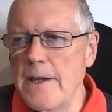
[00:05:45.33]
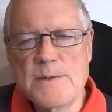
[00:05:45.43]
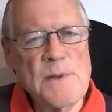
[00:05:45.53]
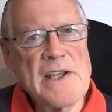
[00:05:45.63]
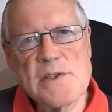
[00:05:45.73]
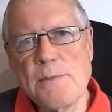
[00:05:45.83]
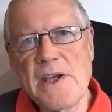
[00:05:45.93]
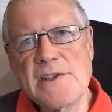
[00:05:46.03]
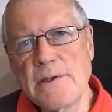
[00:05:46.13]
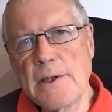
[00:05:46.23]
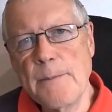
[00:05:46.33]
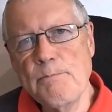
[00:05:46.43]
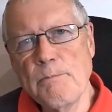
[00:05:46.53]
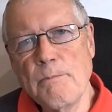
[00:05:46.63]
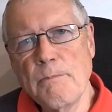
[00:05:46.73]
It's been estimated that
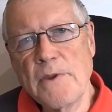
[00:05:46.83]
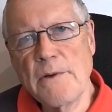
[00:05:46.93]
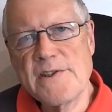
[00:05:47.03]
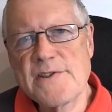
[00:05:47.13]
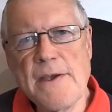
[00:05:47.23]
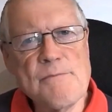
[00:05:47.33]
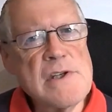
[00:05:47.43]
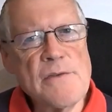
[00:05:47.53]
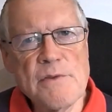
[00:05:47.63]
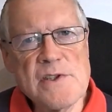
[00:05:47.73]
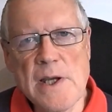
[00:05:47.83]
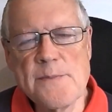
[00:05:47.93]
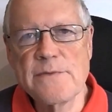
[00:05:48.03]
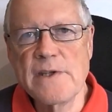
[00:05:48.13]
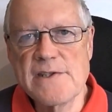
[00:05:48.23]
there are seven different
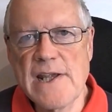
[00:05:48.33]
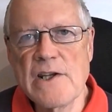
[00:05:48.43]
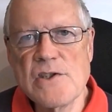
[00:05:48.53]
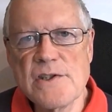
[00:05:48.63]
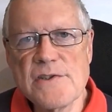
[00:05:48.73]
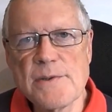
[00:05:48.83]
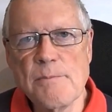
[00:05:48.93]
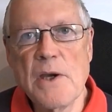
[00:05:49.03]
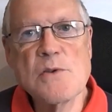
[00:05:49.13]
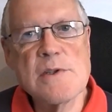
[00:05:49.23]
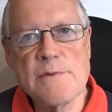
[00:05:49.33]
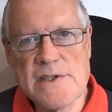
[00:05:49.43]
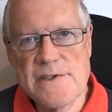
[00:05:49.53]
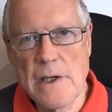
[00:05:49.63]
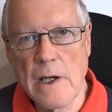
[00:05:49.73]
types of intelligence, and most of
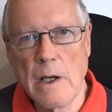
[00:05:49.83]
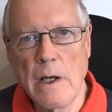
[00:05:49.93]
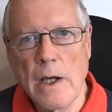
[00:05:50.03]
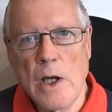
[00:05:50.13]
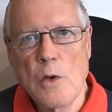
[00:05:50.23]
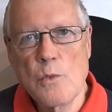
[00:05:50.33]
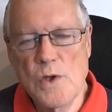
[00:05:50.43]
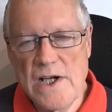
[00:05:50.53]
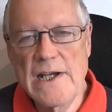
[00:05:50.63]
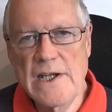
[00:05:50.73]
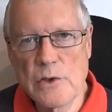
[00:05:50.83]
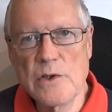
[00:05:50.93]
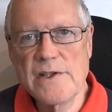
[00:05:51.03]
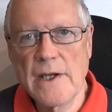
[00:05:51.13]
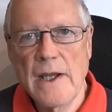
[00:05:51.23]
us are really
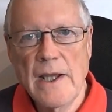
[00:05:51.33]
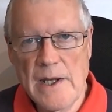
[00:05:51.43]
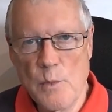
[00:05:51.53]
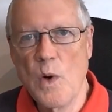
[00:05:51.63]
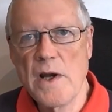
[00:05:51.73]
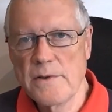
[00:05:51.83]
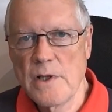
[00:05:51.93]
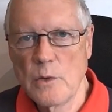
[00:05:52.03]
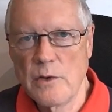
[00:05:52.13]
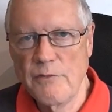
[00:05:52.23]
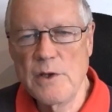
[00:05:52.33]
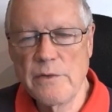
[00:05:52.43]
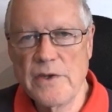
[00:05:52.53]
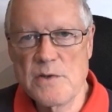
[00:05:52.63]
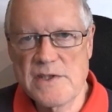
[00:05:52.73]
good in one or a few
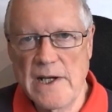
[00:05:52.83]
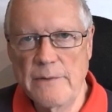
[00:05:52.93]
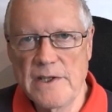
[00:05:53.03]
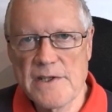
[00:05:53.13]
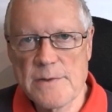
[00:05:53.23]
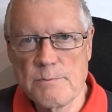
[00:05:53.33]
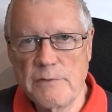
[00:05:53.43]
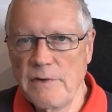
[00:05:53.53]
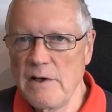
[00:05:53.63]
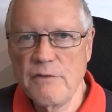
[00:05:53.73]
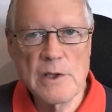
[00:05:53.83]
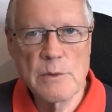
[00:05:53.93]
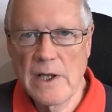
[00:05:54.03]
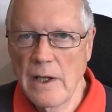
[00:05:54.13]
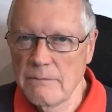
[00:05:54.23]
of those areas, but very
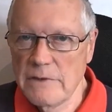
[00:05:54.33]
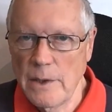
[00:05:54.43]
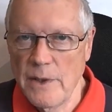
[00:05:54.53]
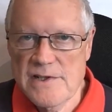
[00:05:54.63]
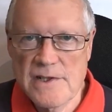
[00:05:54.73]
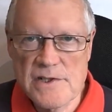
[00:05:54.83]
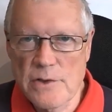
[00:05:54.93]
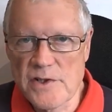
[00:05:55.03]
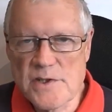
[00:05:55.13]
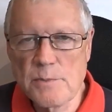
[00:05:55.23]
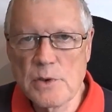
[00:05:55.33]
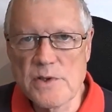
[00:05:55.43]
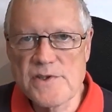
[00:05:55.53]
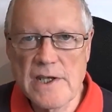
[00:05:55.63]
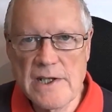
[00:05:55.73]
few are, excellent across the
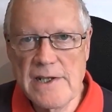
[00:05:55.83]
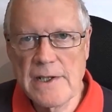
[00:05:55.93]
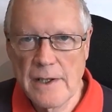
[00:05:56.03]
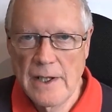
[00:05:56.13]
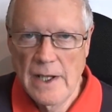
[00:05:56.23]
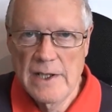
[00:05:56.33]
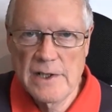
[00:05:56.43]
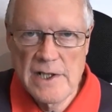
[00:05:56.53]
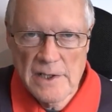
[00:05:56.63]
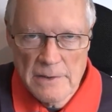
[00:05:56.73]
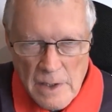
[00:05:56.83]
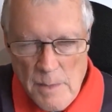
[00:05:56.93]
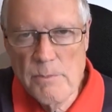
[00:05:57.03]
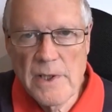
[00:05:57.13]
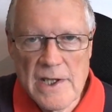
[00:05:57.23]
board. So you need a
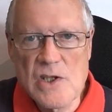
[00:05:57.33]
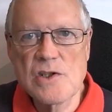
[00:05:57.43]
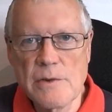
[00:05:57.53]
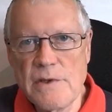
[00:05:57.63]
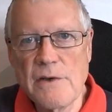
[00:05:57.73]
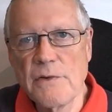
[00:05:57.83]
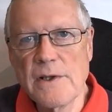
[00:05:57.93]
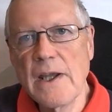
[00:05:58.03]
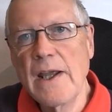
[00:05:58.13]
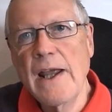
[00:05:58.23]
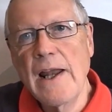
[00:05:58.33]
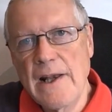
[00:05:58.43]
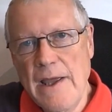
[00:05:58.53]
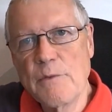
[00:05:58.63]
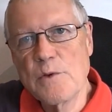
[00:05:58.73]
combination of different
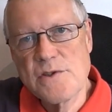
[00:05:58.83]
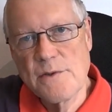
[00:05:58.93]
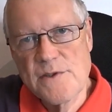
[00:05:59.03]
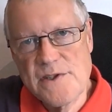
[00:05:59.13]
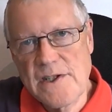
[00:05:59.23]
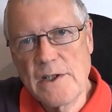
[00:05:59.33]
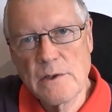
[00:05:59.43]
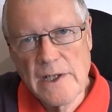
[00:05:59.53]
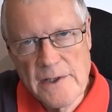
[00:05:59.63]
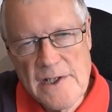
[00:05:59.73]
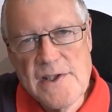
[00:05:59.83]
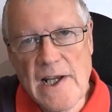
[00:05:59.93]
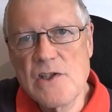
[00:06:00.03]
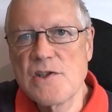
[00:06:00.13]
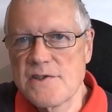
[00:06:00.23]
levels of skill and
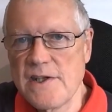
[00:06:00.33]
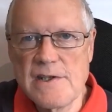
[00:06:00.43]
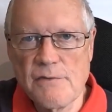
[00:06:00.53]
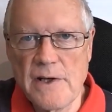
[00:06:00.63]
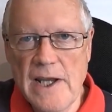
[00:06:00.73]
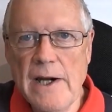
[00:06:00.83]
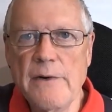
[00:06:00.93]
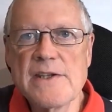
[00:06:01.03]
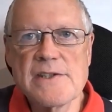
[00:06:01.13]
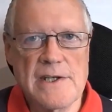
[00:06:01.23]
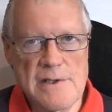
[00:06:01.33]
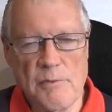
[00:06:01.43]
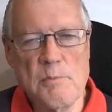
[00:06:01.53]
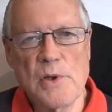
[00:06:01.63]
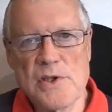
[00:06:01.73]
intelligence in different areas and
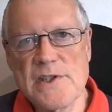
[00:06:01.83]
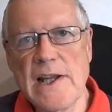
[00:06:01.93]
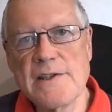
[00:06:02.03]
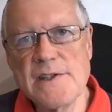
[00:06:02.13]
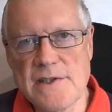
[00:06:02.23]
different personality